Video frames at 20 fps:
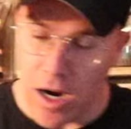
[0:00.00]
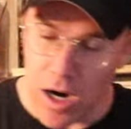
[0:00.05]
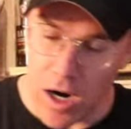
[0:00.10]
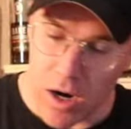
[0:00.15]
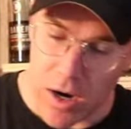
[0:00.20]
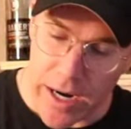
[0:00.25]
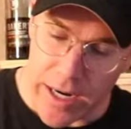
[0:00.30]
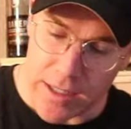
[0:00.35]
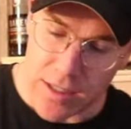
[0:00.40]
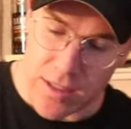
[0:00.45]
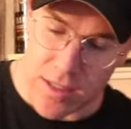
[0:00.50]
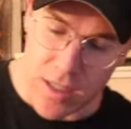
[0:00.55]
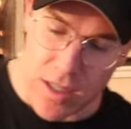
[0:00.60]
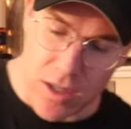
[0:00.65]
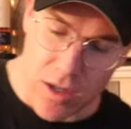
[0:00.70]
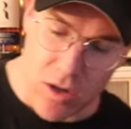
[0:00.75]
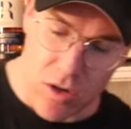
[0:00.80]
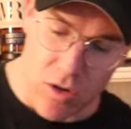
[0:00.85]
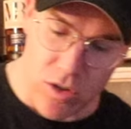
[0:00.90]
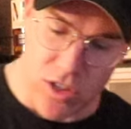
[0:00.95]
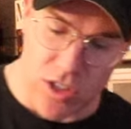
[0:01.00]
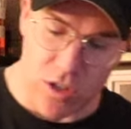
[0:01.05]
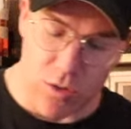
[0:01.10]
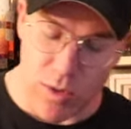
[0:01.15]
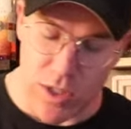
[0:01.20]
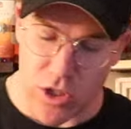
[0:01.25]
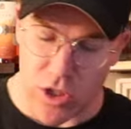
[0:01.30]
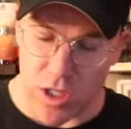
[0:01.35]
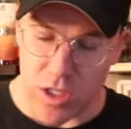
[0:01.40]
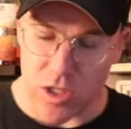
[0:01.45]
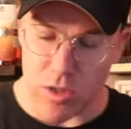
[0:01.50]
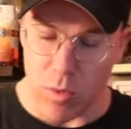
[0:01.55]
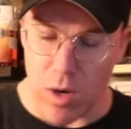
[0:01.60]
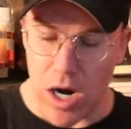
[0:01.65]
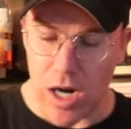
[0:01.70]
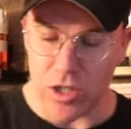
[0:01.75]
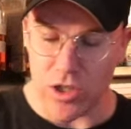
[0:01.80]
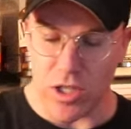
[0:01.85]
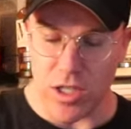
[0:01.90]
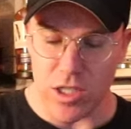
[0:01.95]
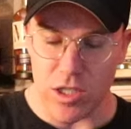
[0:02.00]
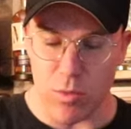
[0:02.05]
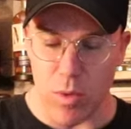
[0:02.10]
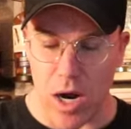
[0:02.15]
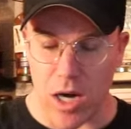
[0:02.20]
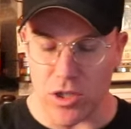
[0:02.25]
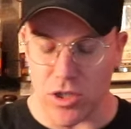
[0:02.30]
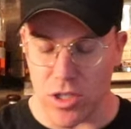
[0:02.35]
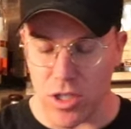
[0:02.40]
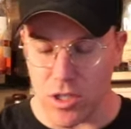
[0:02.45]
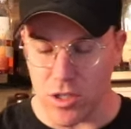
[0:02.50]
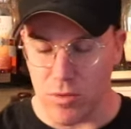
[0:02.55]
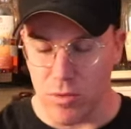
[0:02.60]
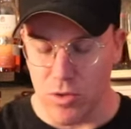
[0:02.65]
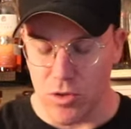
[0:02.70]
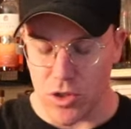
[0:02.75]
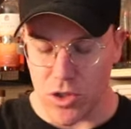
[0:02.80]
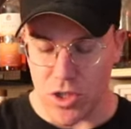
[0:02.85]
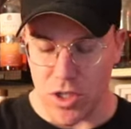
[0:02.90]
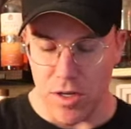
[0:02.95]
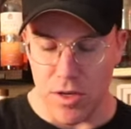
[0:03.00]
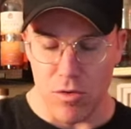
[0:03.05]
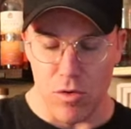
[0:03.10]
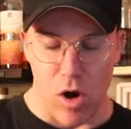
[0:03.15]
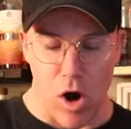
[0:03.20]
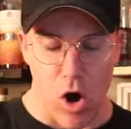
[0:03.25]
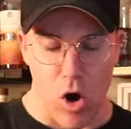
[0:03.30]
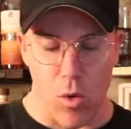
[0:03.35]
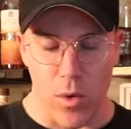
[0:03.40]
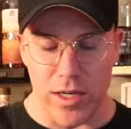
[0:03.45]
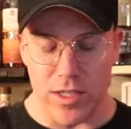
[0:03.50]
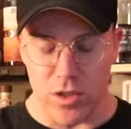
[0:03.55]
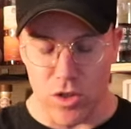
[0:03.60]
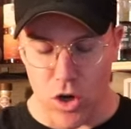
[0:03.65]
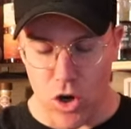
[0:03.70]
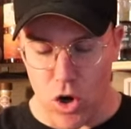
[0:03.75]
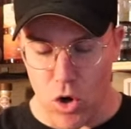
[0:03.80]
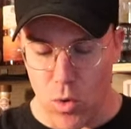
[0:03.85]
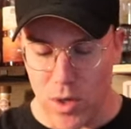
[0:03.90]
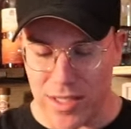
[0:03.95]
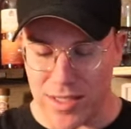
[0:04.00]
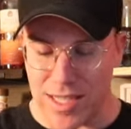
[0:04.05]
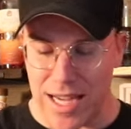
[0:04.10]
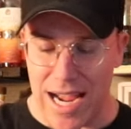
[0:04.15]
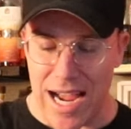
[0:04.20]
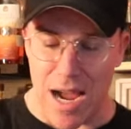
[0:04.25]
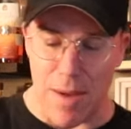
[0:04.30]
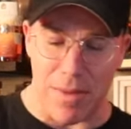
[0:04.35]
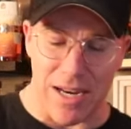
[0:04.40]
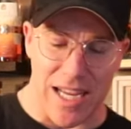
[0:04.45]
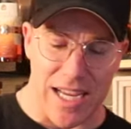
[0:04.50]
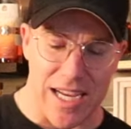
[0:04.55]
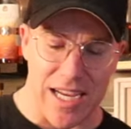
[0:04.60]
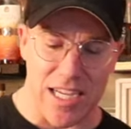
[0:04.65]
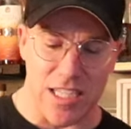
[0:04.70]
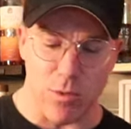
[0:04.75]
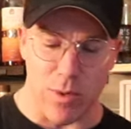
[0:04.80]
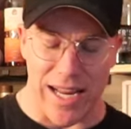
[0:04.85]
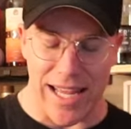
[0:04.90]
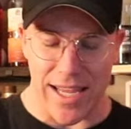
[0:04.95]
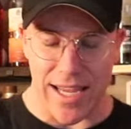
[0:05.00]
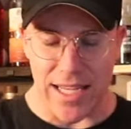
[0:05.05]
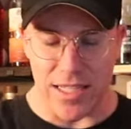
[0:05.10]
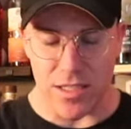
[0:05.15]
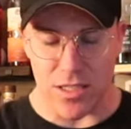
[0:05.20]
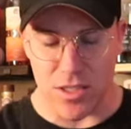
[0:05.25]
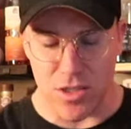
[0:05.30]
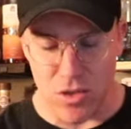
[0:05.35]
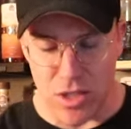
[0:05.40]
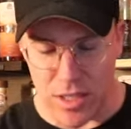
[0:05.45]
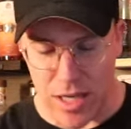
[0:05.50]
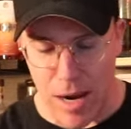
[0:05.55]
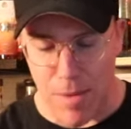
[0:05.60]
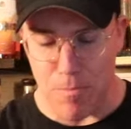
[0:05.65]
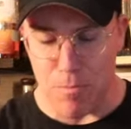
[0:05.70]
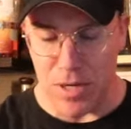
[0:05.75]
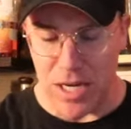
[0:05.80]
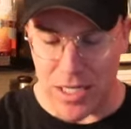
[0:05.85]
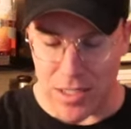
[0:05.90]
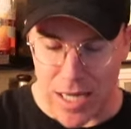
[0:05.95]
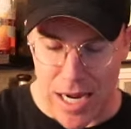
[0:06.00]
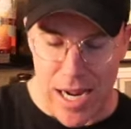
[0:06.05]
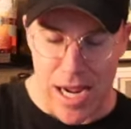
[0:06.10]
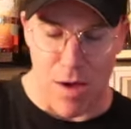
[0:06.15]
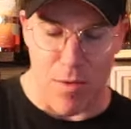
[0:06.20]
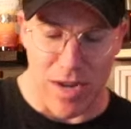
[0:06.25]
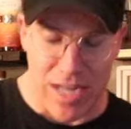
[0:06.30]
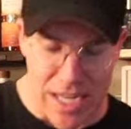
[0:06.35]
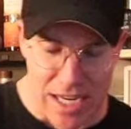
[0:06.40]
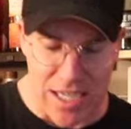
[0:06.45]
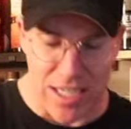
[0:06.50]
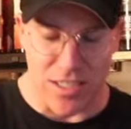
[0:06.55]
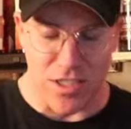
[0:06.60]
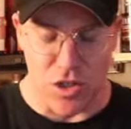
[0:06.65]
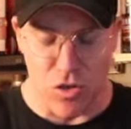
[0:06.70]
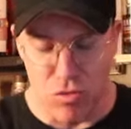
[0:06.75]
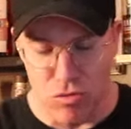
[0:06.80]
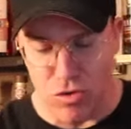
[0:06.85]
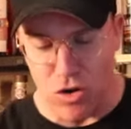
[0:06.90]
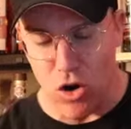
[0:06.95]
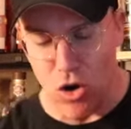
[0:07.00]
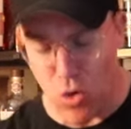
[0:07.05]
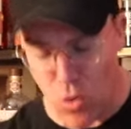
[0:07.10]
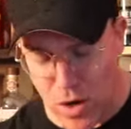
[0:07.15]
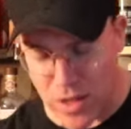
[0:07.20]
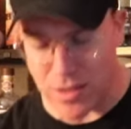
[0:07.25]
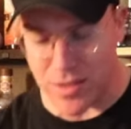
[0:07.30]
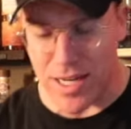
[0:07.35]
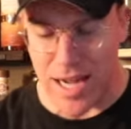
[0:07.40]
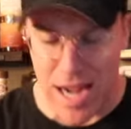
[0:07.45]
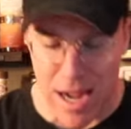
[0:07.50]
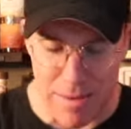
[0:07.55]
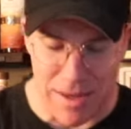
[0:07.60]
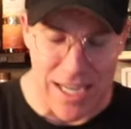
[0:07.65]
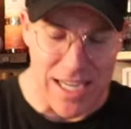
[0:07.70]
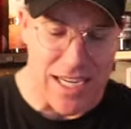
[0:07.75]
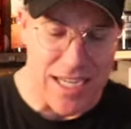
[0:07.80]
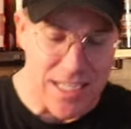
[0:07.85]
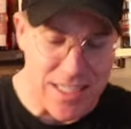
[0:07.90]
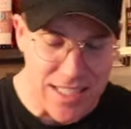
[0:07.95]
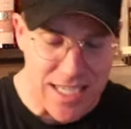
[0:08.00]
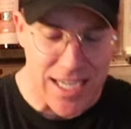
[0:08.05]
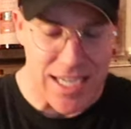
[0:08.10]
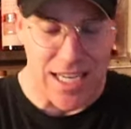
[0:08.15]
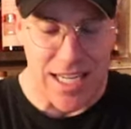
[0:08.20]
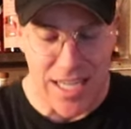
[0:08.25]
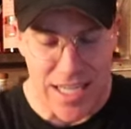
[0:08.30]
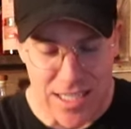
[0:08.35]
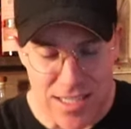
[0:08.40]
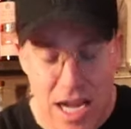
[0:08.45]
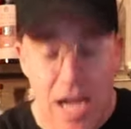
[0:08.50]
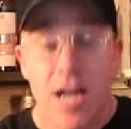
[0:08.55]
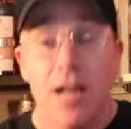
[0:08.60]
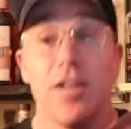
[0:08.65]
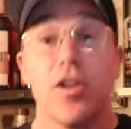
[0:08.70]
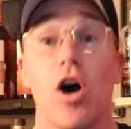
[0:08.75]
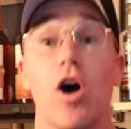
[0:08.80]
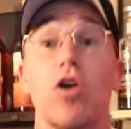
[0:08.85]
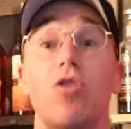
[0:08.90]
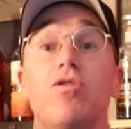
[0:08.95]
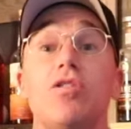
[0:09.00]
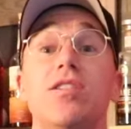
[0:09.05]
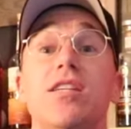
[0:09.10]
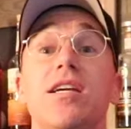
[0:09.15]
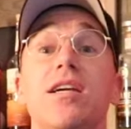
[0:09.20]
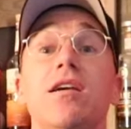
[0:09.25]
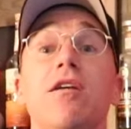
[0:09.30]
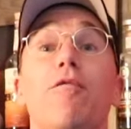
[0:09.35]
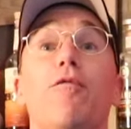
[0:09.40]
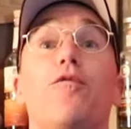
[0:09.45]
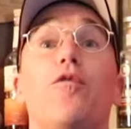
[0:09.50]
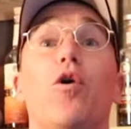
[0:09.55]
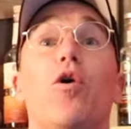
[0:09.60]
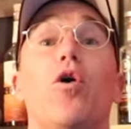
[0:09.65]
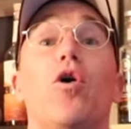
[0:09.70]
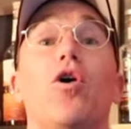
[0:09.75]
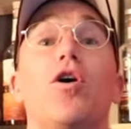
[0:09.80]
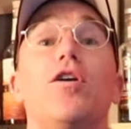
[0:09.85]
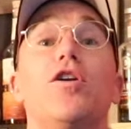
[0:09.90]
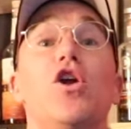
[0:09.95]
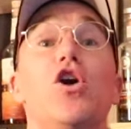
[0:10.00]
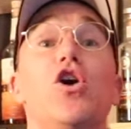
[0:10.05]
all right, so swish of the swash and the swash of the swooshy. You always know what time it is when it gets to the top of the time it is. You know what time it is, it is nosing for